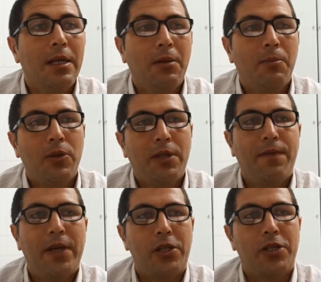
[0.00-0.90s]

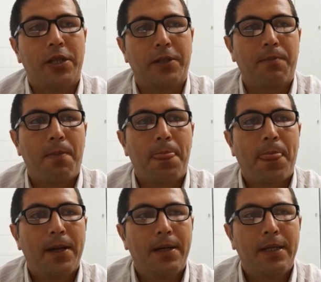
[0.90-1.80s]
Motivation.
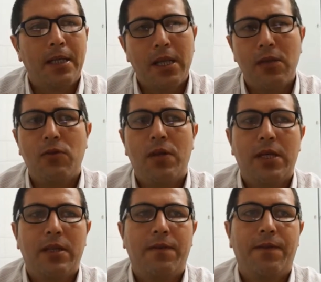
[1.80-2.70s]
Can you
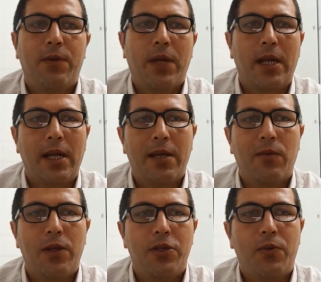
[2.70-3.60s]
learn a foreign
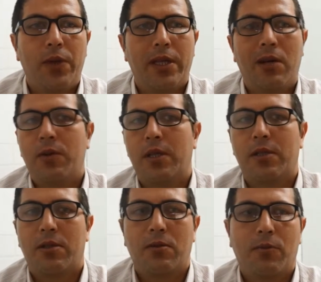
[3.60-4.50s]
language without a
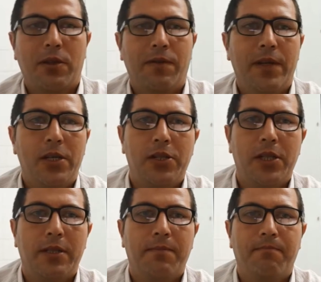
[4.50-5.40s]
strong
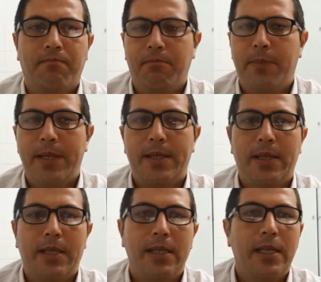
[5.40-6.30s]
motivation?
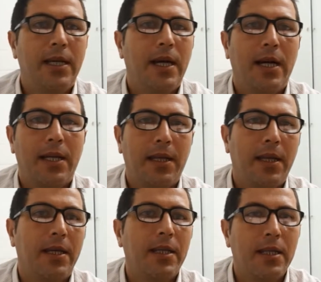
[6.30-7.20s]
Personally, I
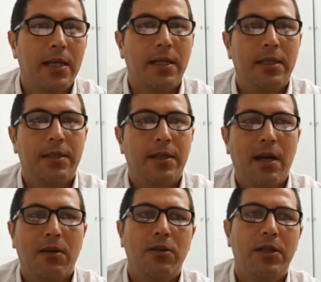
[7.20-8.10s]
cannot.
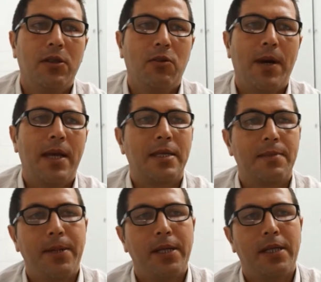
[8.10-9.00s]
According to my
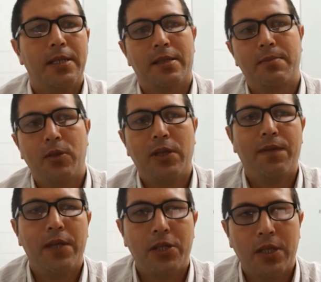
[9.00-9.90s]
experience,
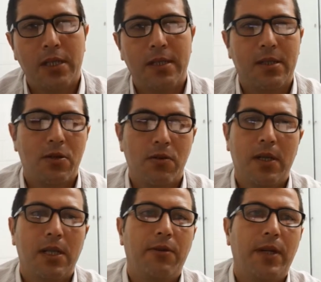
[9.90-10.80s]
motivation is
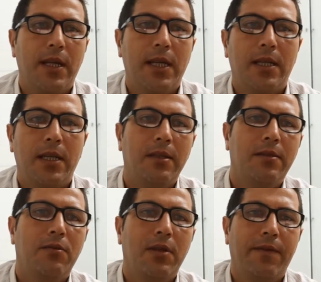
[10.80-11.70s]
strongly related
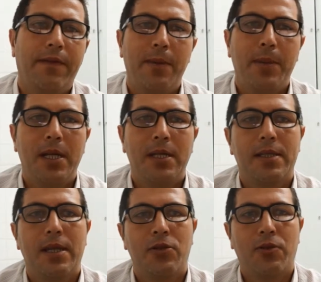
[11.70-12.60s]
to the
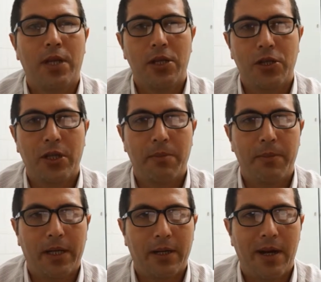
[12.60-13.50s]
family's educational
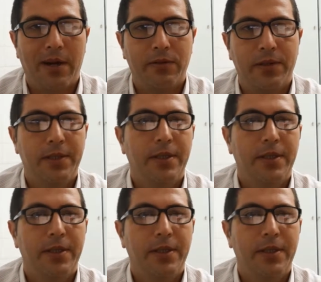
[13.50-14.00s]
background.